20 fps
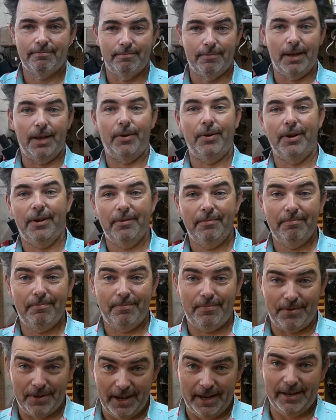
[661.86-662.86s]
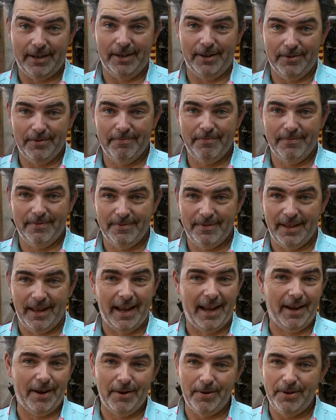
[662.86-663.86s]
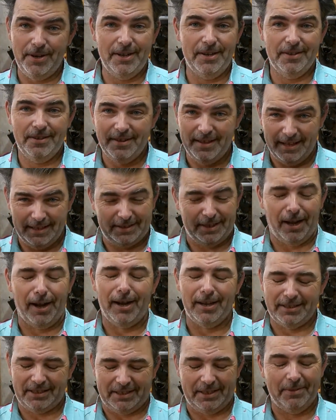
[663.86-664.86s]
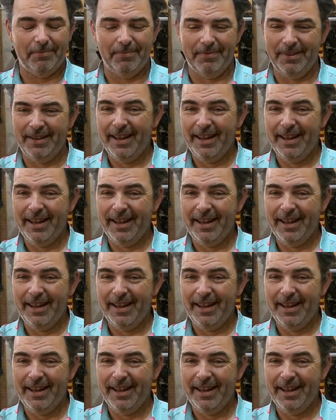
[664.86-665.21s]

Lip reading: Mona, thank you. I owe you. That's awesome.